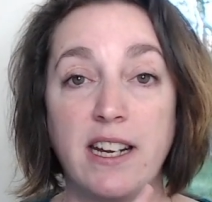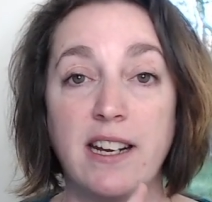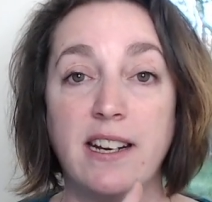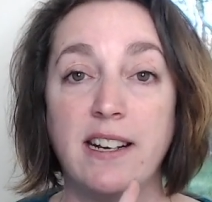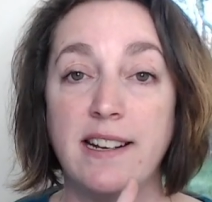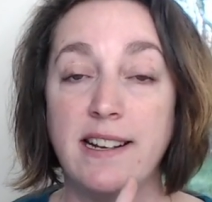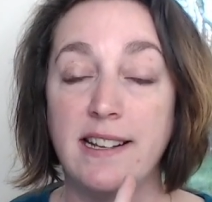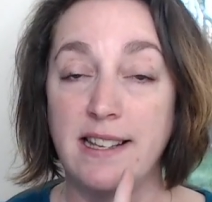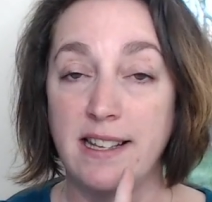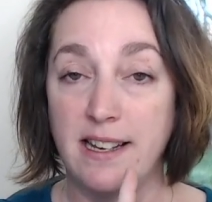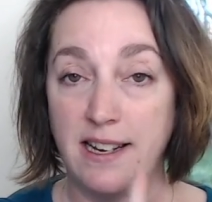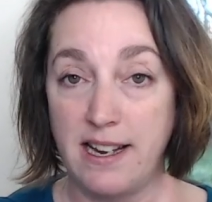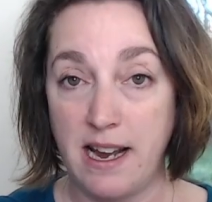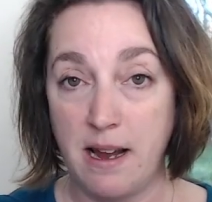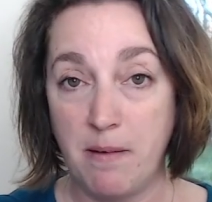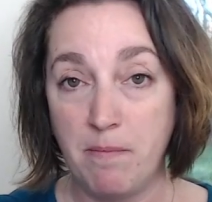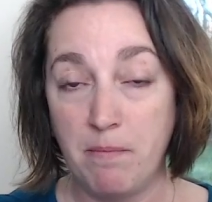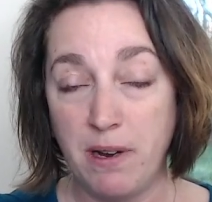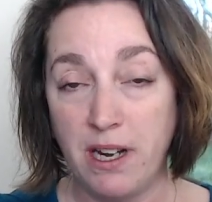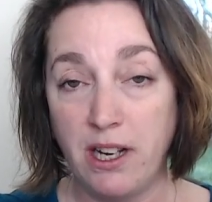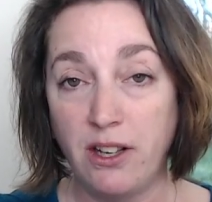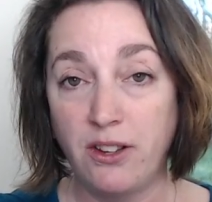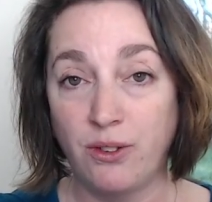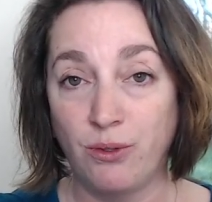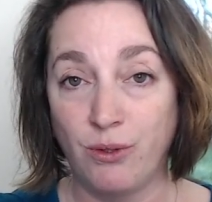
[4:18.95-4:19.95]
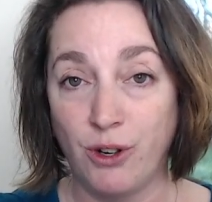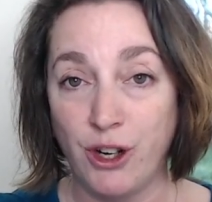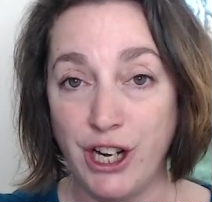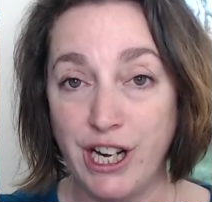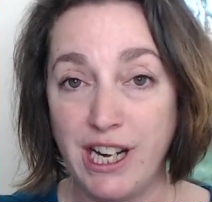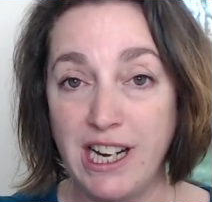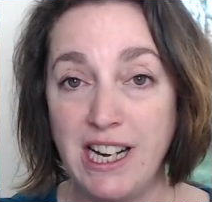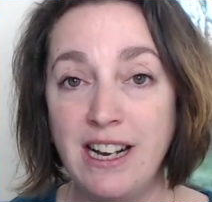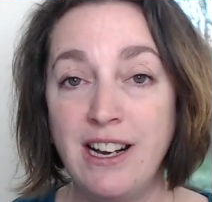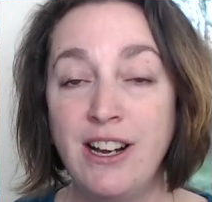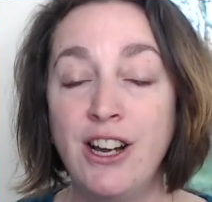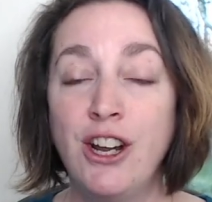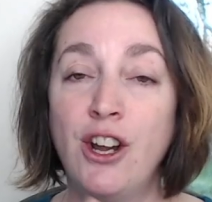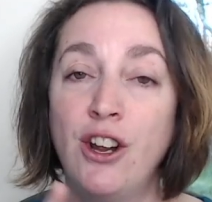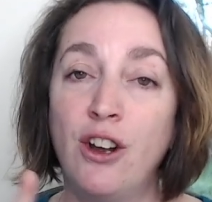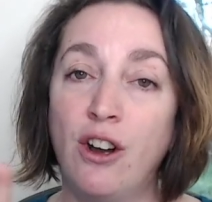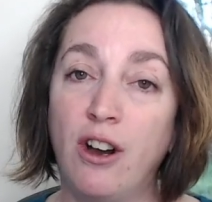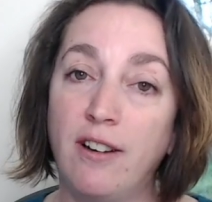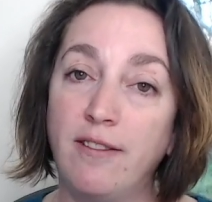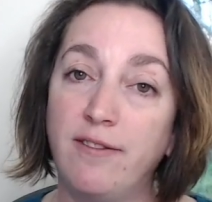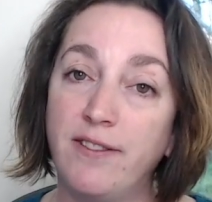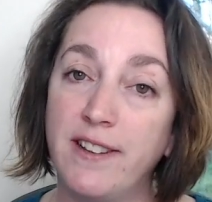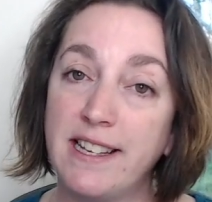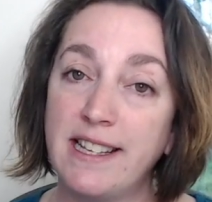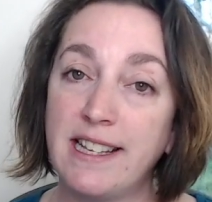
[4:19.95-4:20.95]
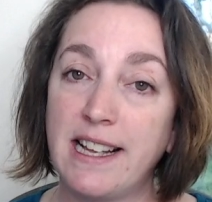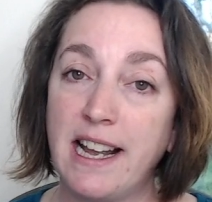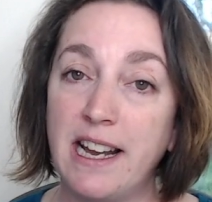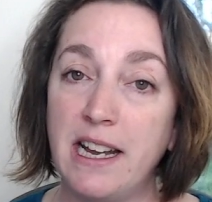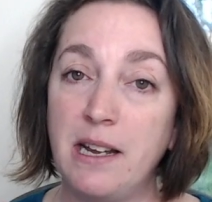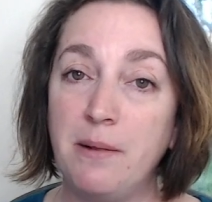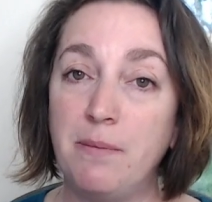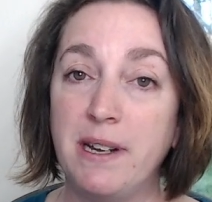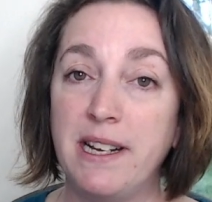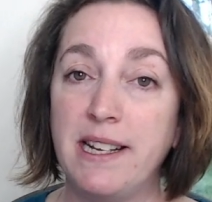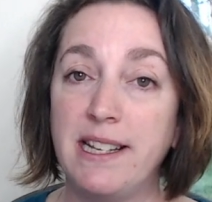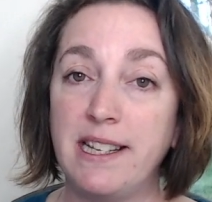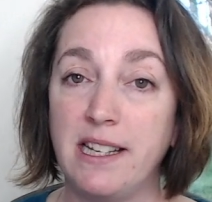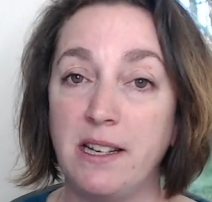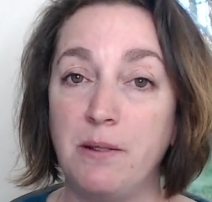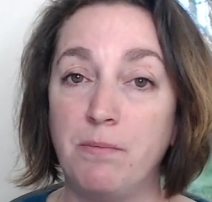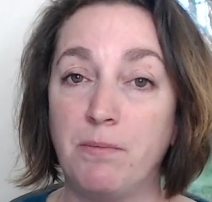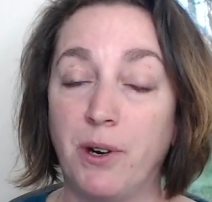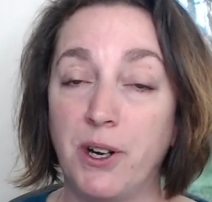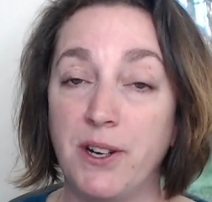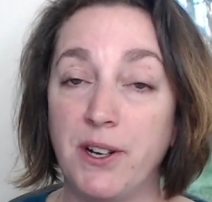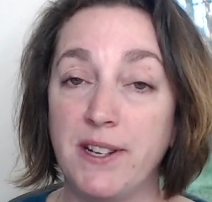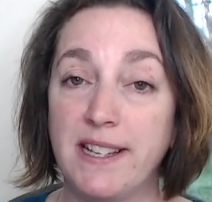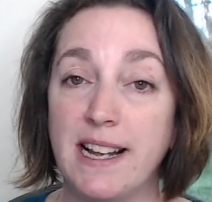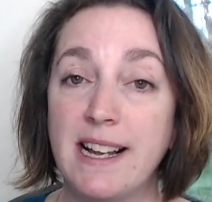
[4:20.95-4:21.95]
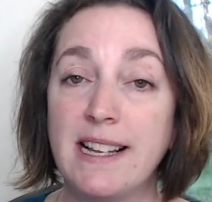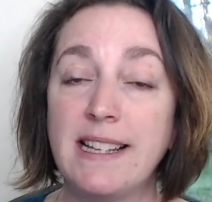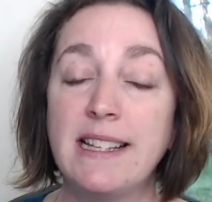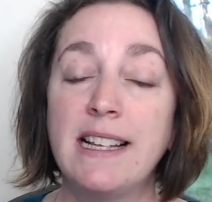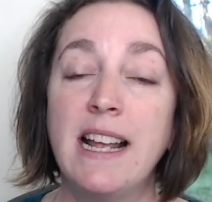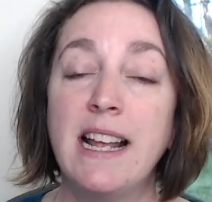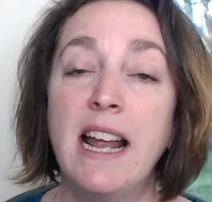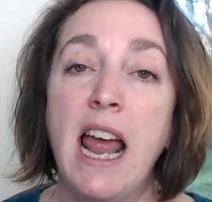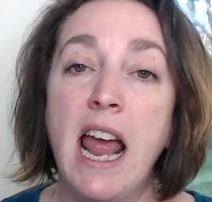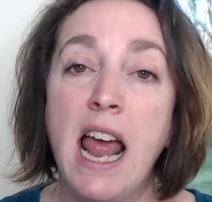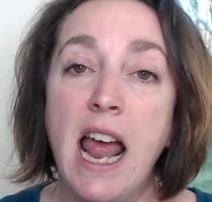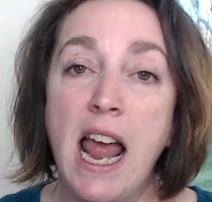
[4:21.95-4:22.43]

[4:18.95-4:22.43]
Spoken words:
It is an MP3 of this ABC process